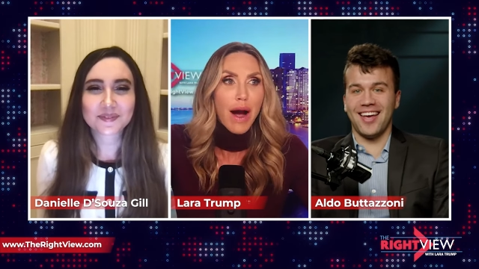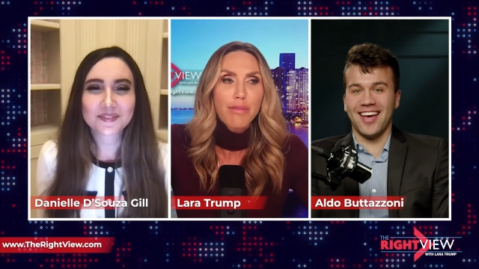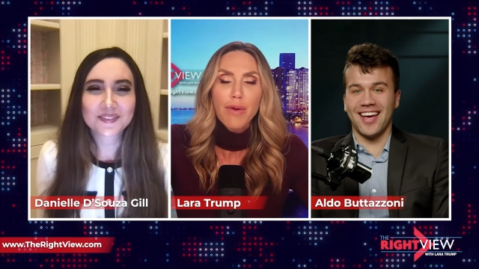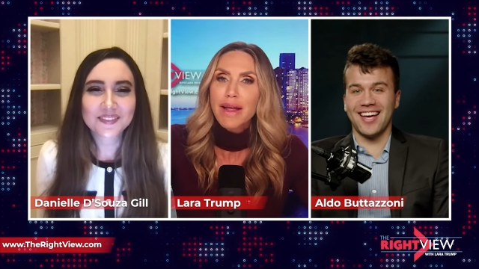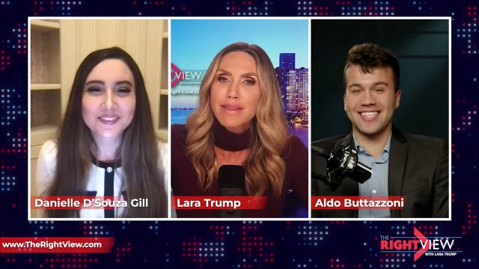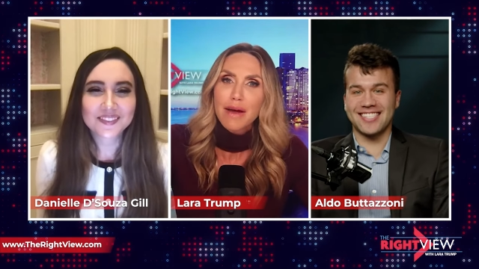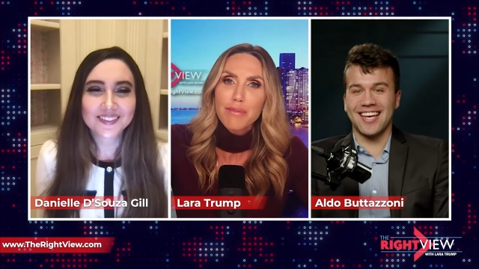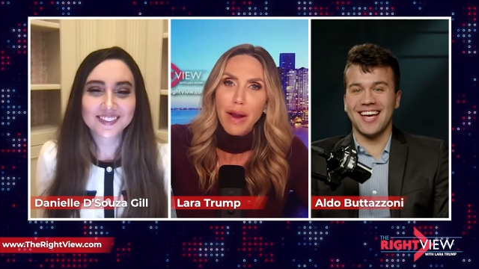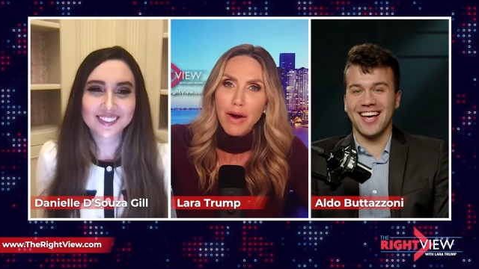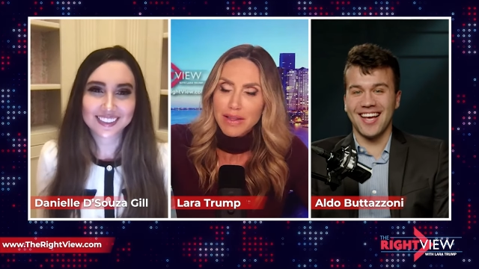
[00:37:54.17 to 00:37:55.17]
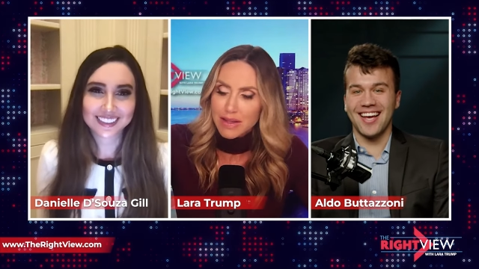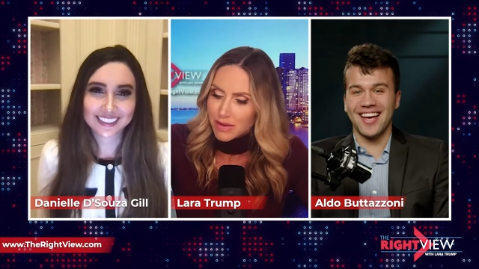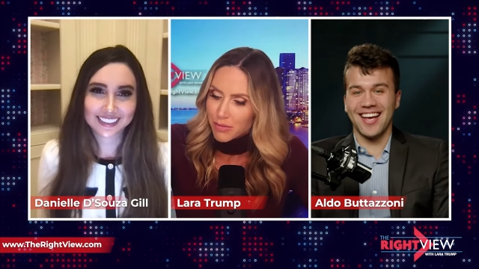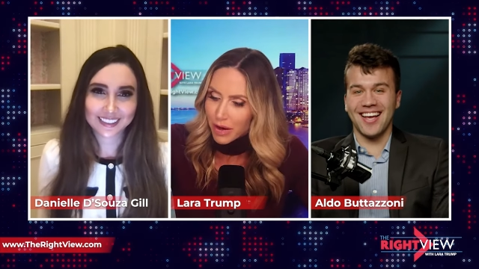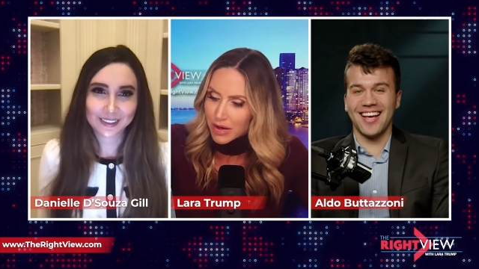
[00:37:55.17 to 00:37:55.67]
Speaker 1: but right, the buried the
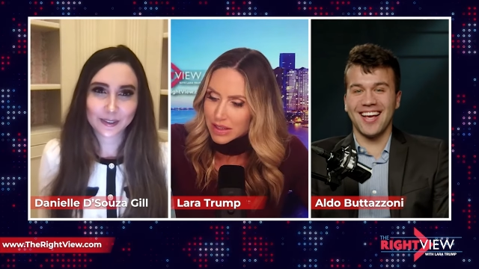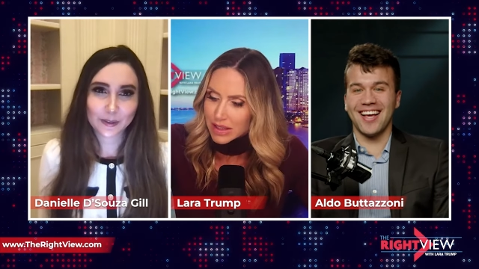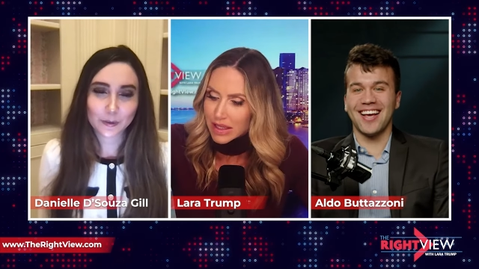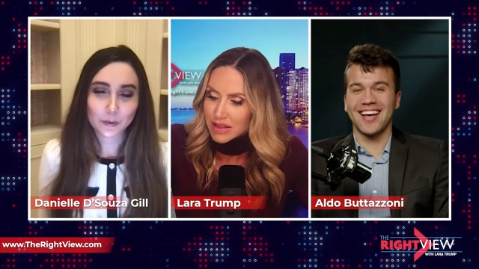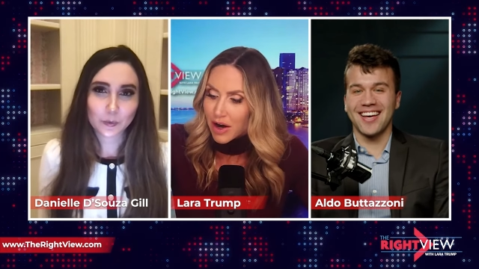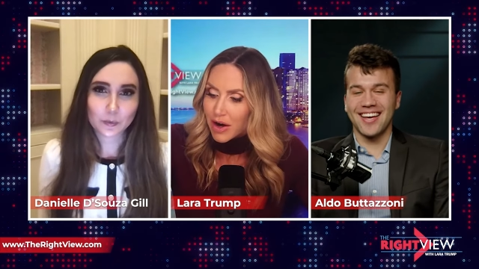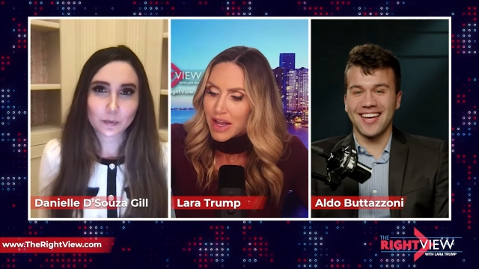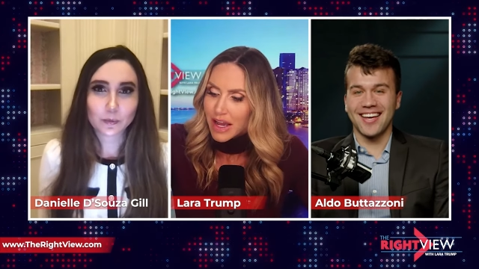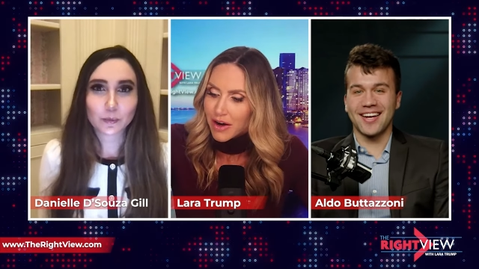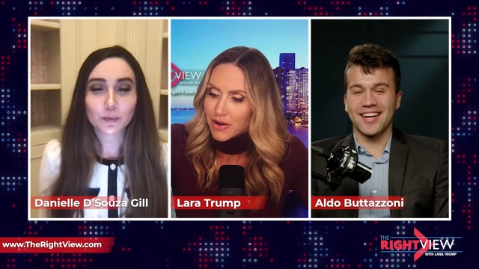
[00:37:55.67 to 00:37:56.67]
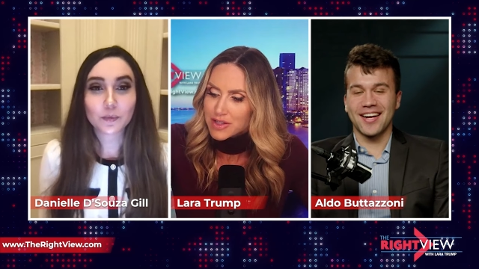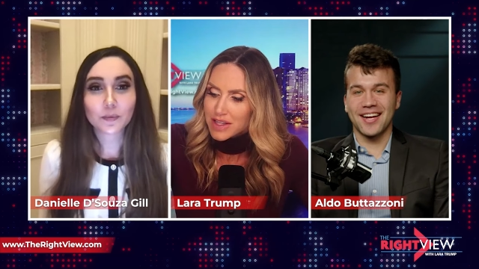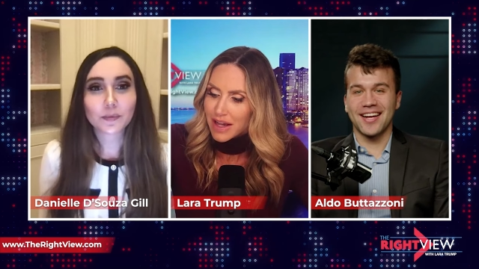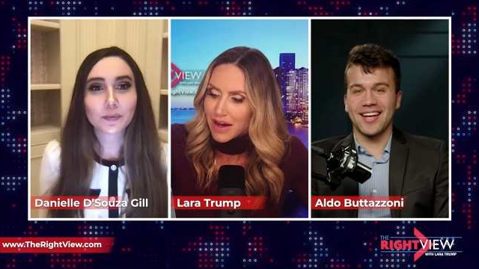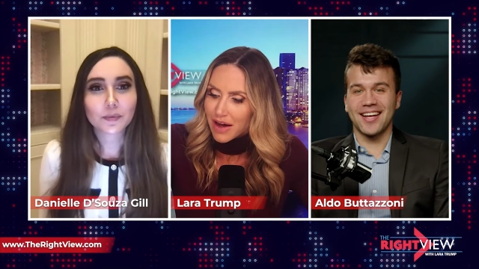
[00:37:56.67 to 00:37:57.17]
buried the lead there. Here's
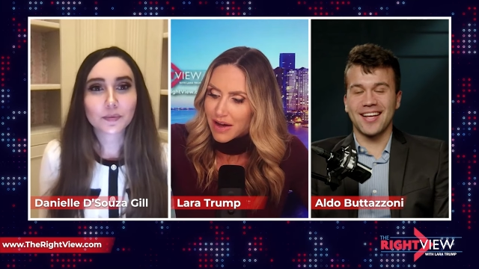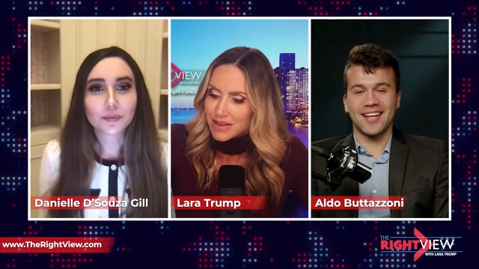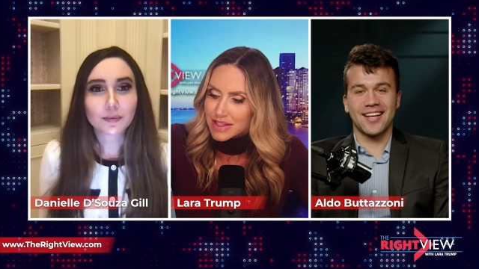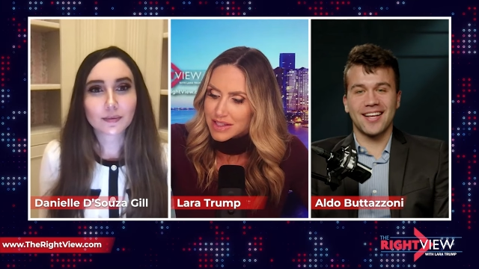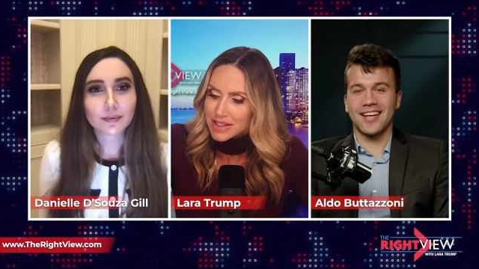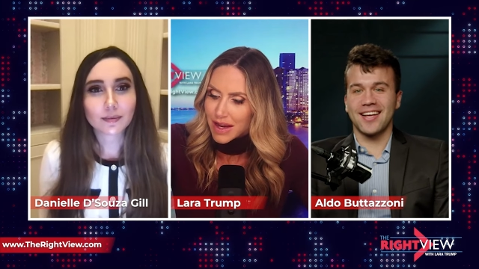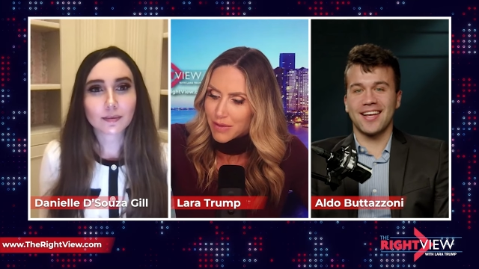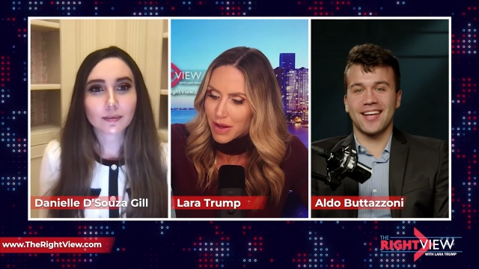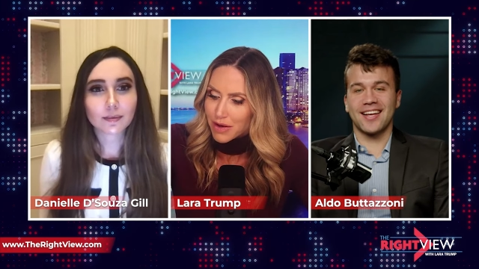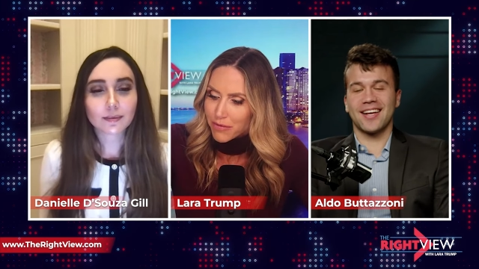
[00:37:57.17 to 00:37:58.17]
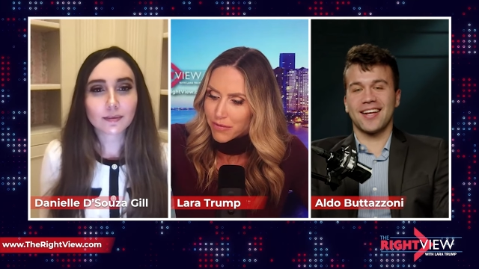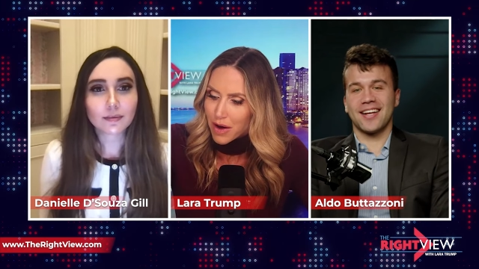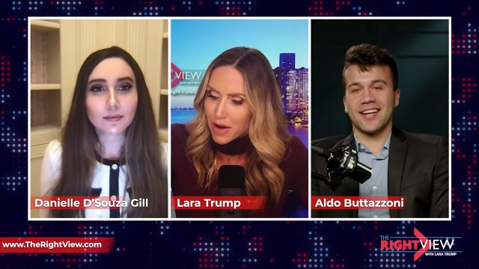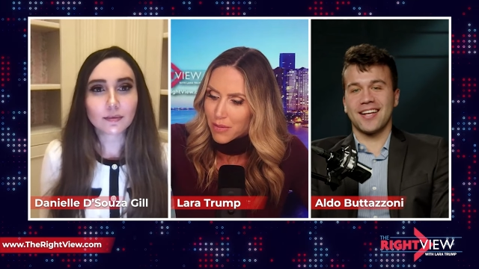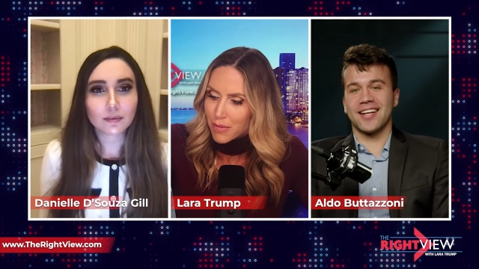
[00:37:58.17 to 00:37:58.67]
the uh, the statement
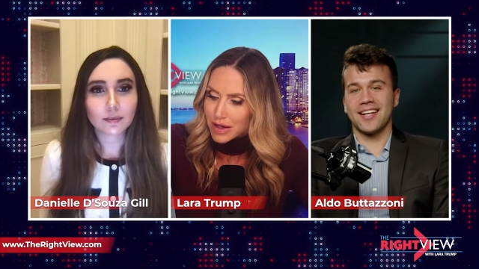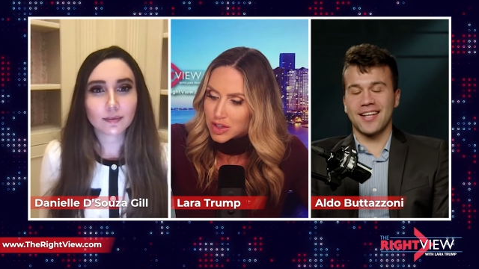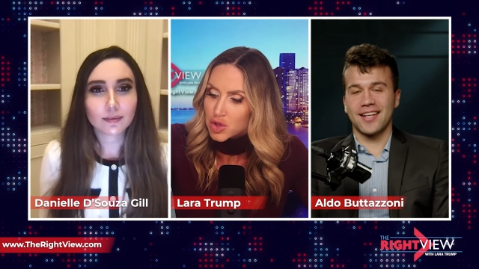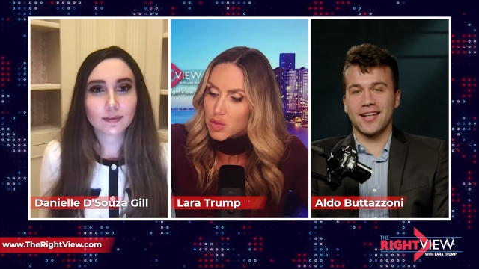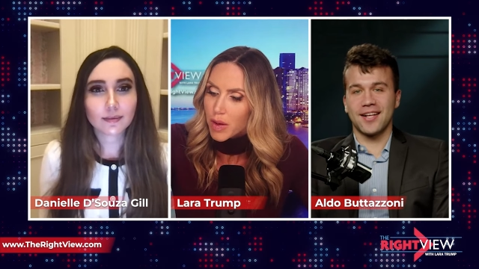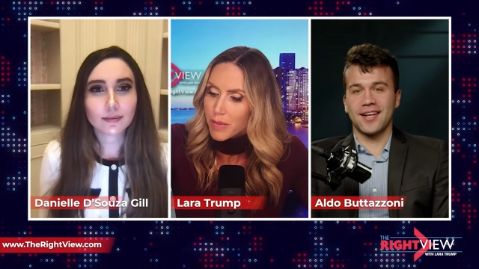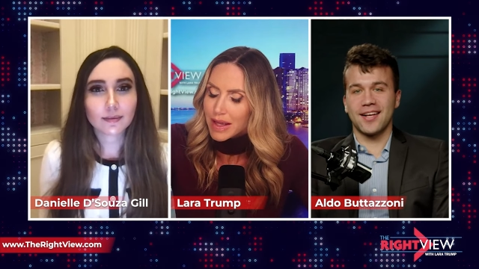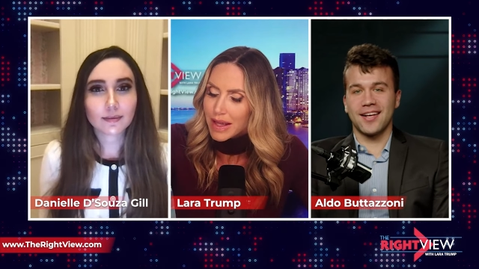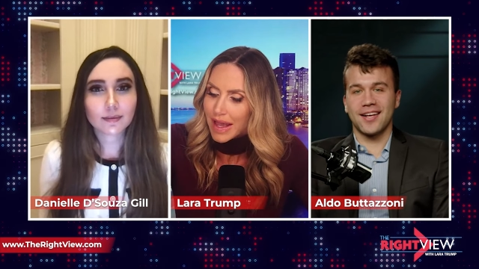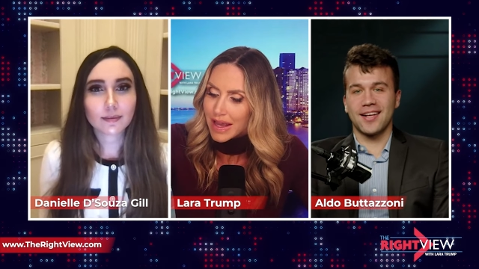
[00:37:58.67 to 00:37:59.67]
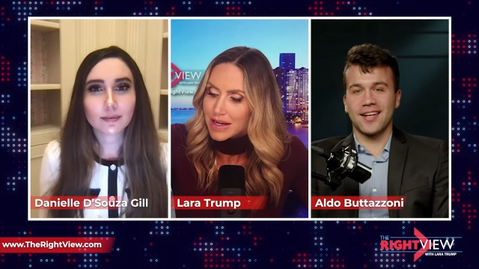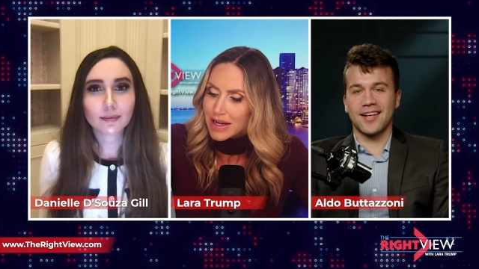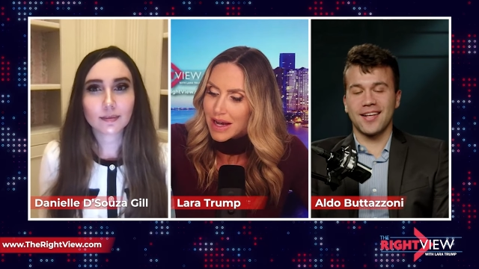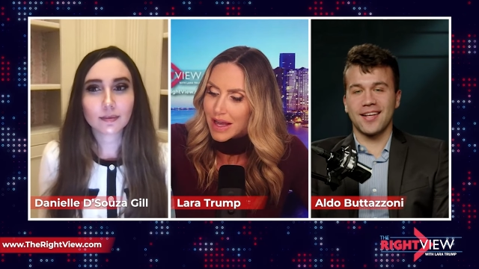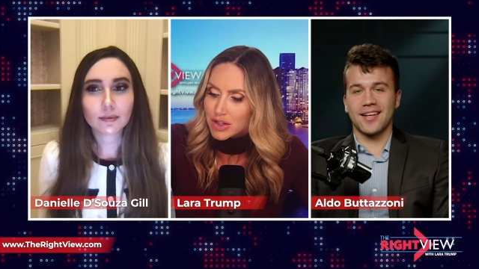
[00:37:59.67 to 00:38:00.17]
from Swimming
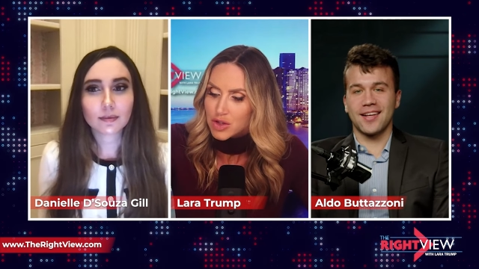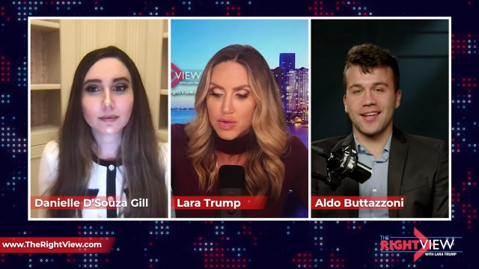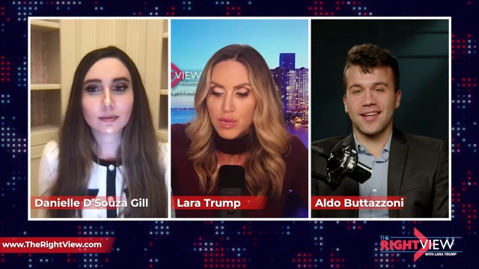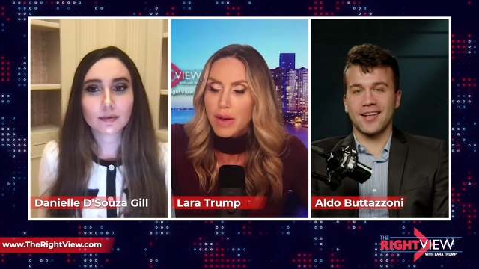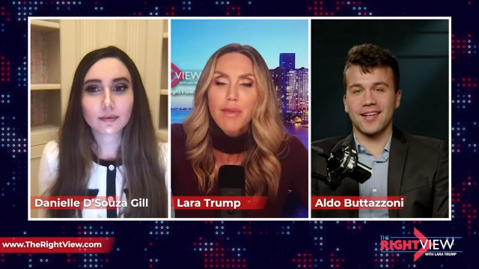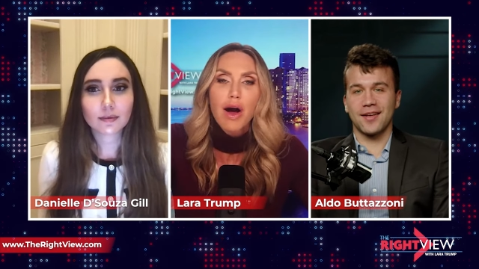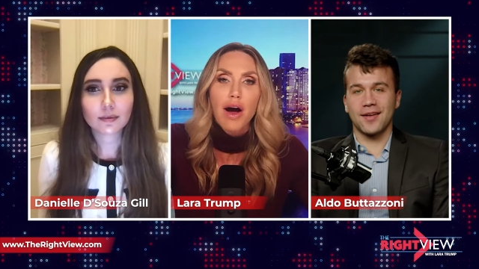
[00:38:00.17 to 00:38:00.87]
Canada and Swim